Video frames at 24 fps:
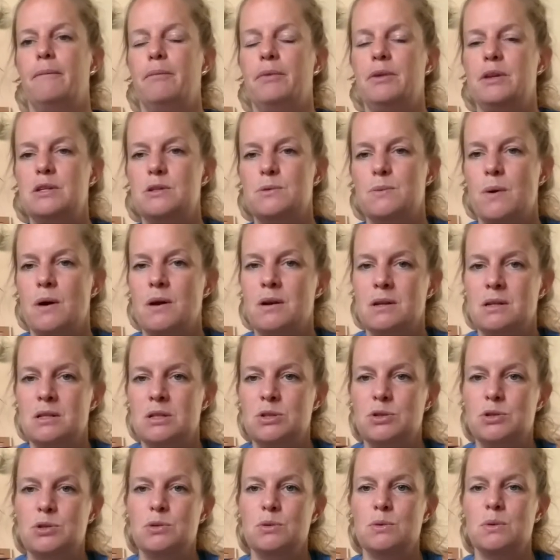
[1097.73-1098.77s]
This one is
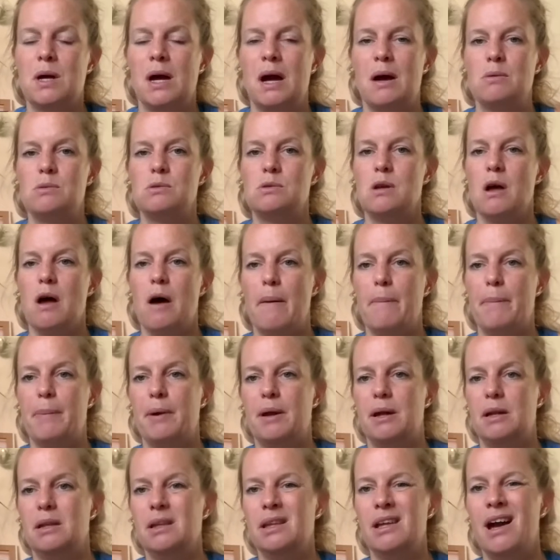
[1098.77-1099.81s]
2 counts up
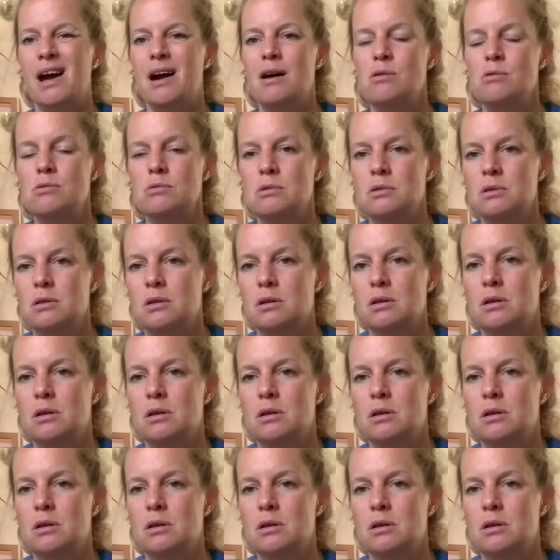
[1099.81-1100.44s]
and down.